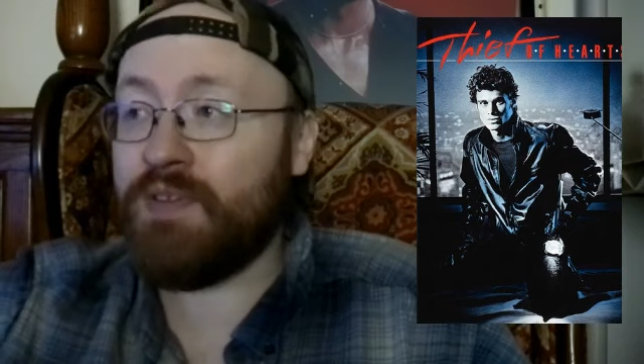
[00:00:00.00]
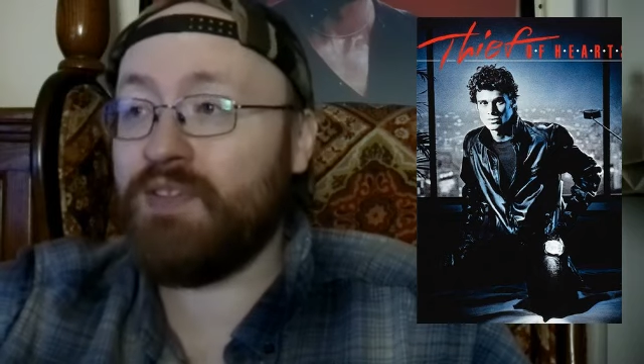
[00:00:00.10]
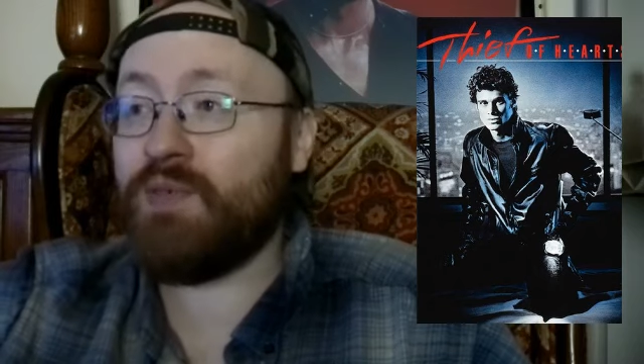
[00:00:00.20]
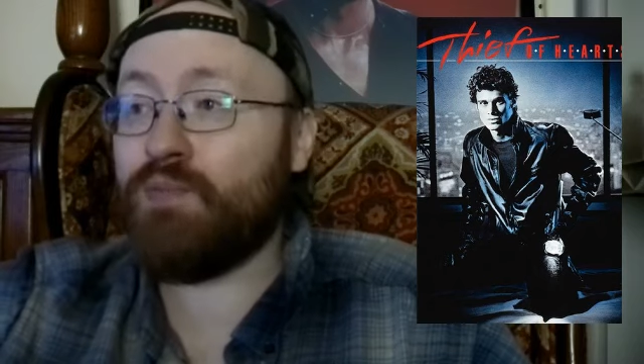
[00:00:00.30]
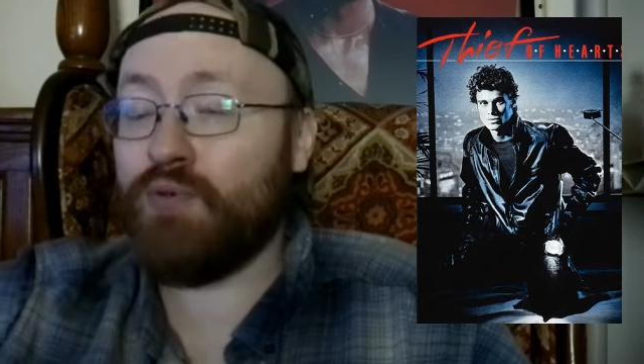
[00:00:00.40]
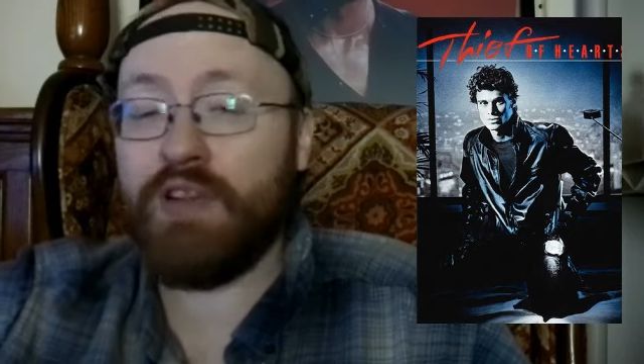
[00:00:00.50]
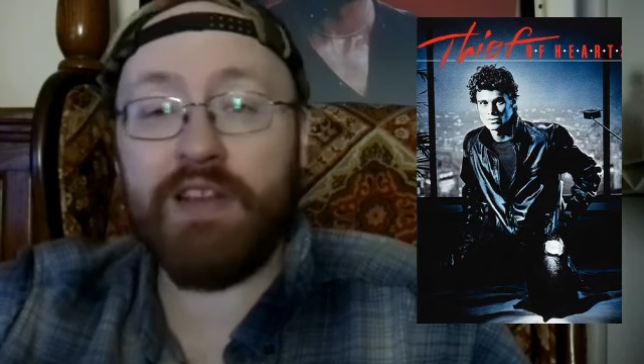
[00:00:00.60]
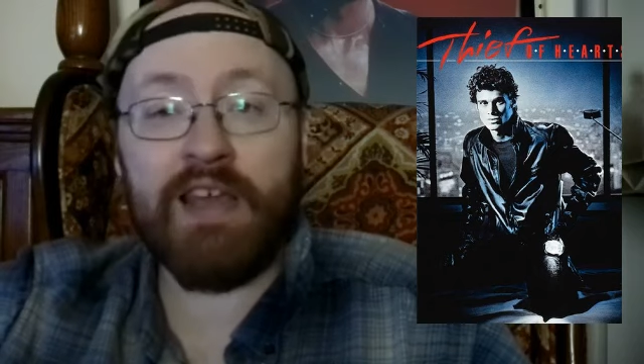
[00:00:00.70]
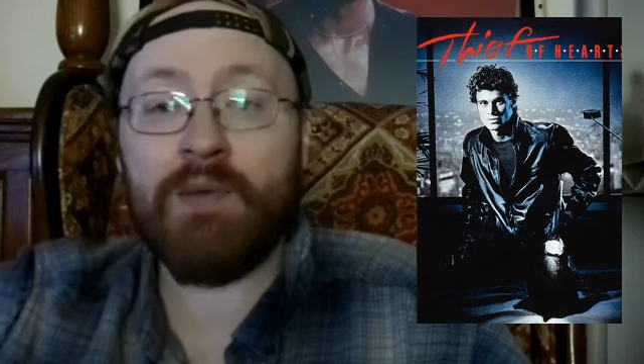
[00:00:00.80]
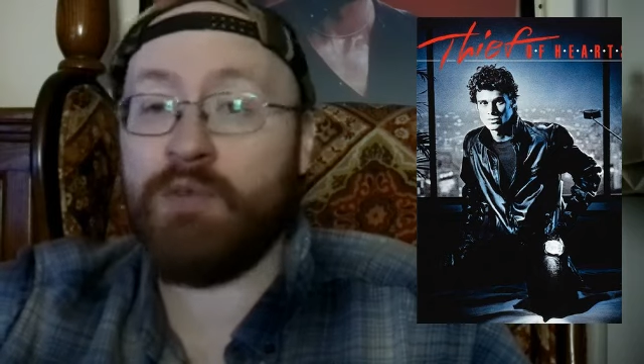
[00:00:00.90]
And it's a pretty
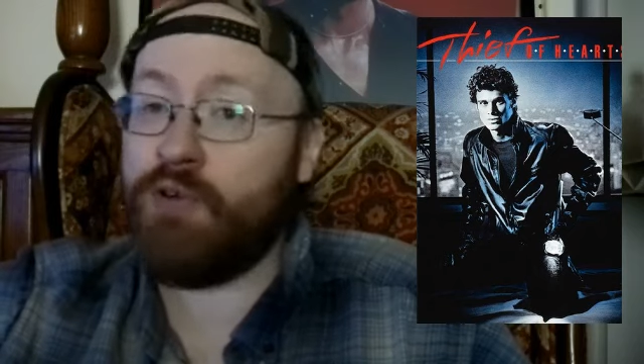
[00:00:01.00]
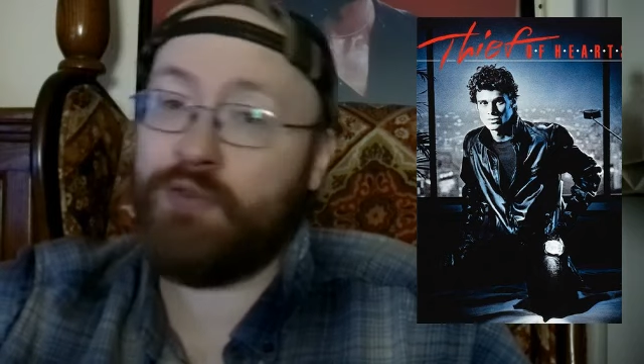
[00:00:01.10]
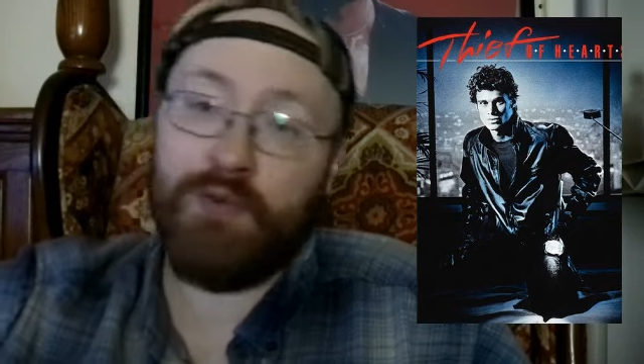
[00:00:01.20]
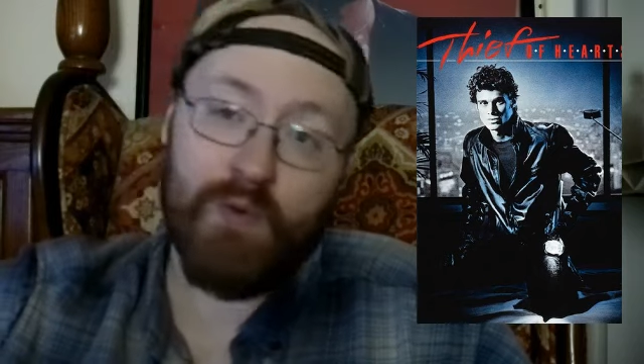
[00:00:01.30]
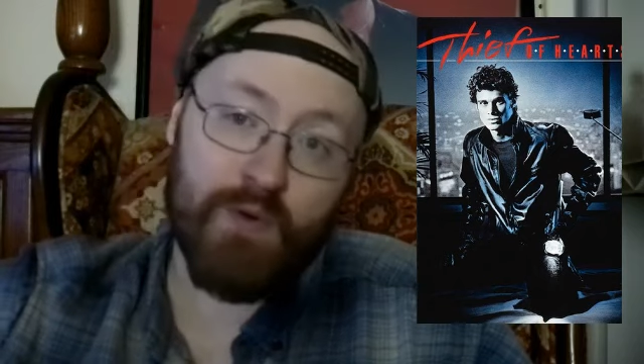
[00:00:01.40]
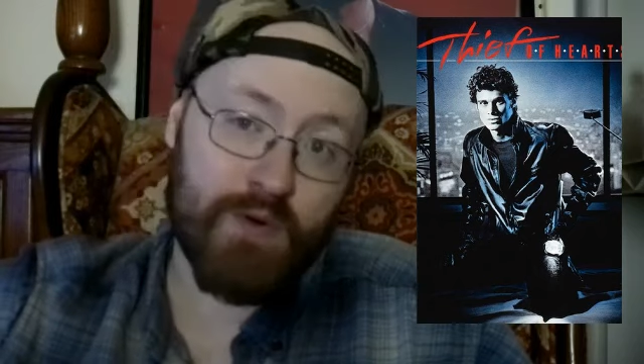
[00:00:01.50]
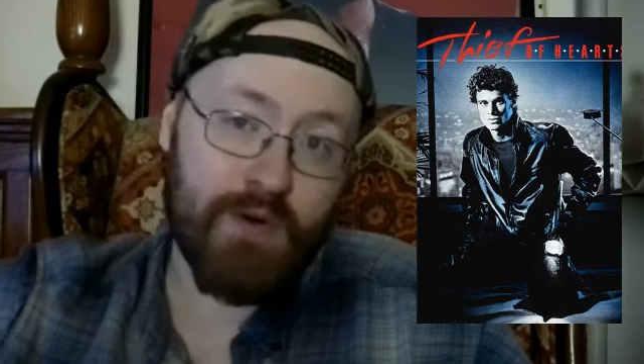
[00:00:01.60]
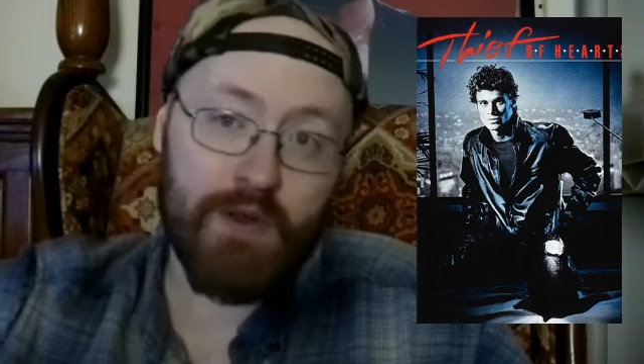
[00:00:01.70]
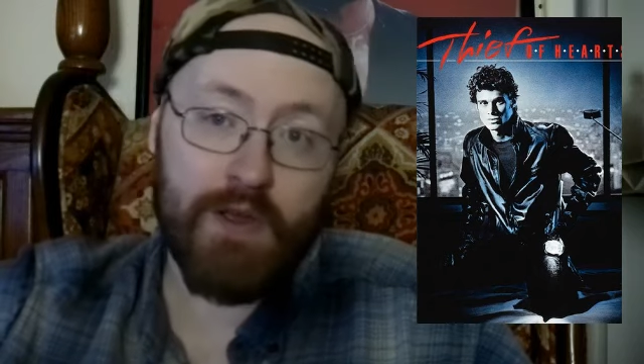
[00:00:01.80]
damn good score.